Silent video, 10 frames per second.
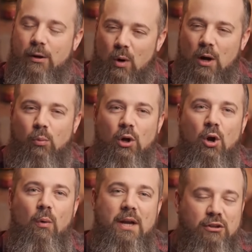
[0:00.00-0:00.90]
gonna get to
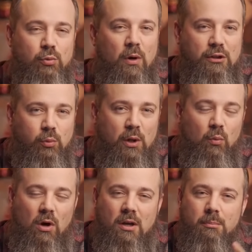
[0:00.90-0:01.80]
audio here in tip
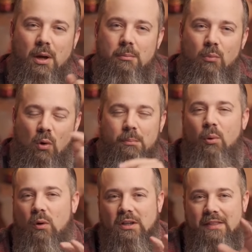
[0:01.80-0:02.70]
number three. I just gave a
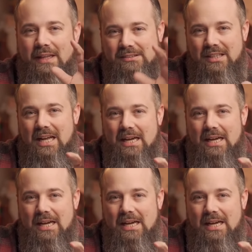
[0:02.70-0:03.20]
spoiler, but